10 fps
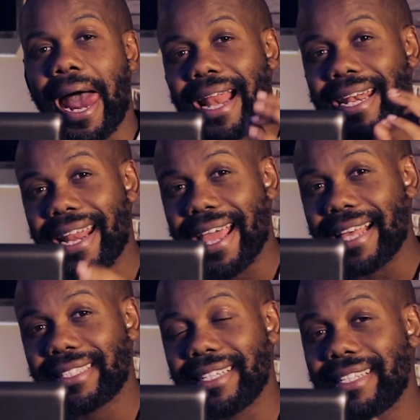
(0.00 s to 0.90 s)

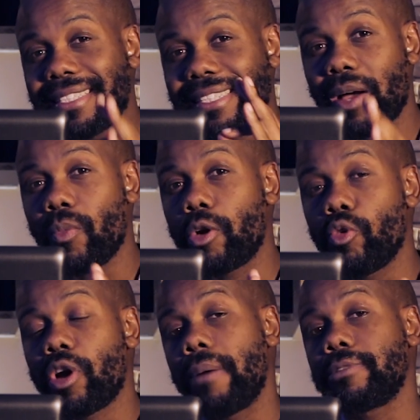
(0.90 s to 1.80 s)
Unless it is someone
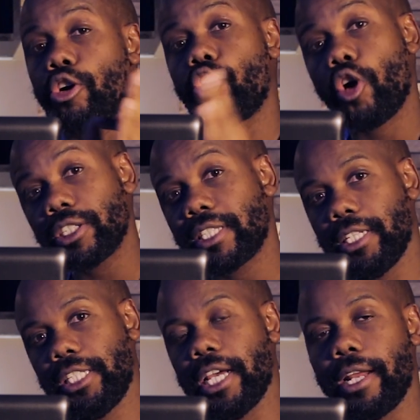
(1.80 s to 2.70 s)
who comes across
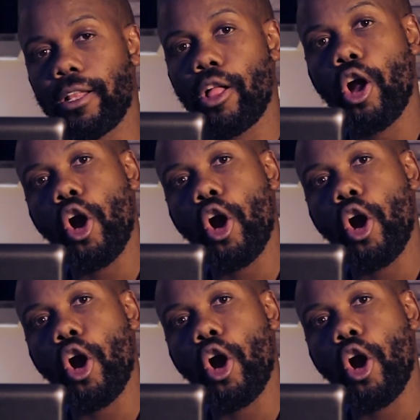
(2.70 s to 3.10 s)
the channel